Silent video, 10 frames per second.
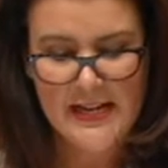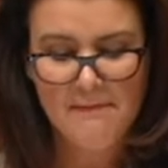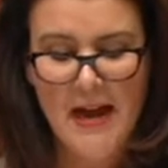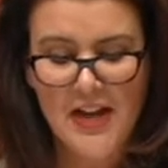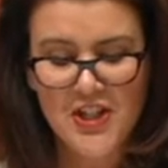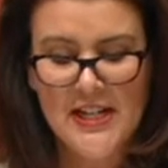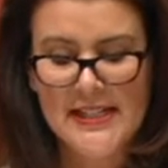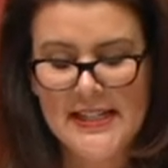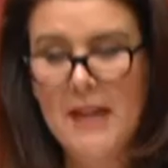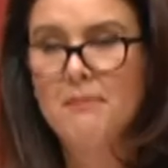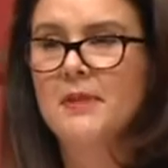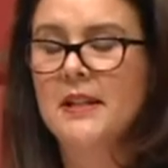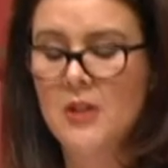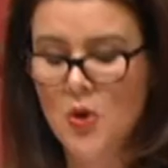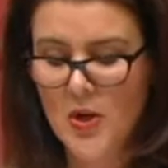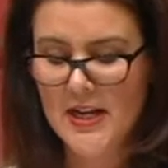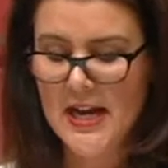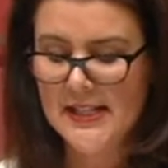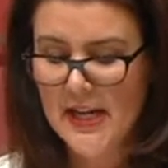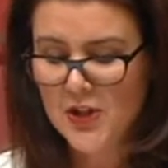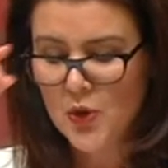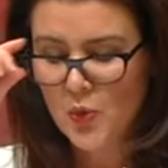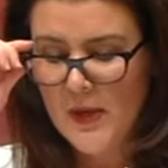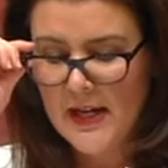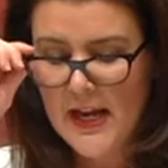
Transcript: Marching in step in the organisational wing